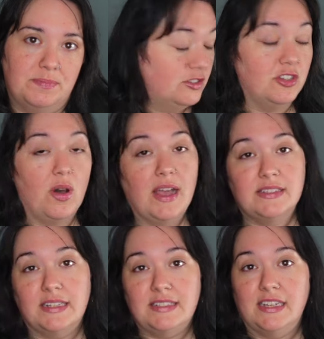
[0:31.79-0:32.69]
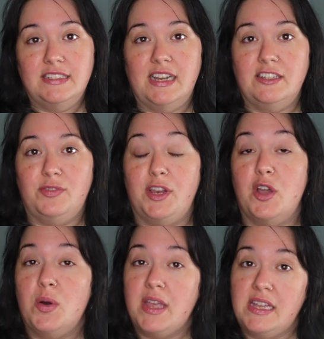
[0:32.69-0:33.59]
So as I said, today's
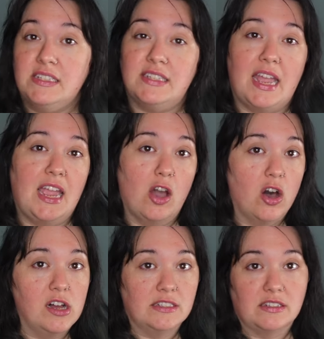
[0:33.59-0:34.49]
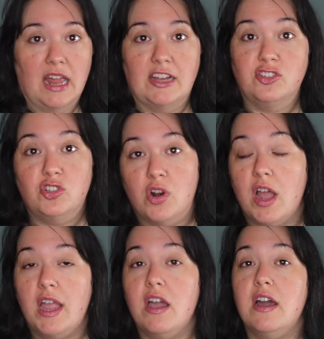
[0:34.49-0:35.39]
video is a haul slash
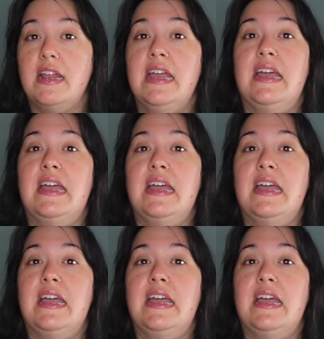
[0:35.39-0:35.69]
try on.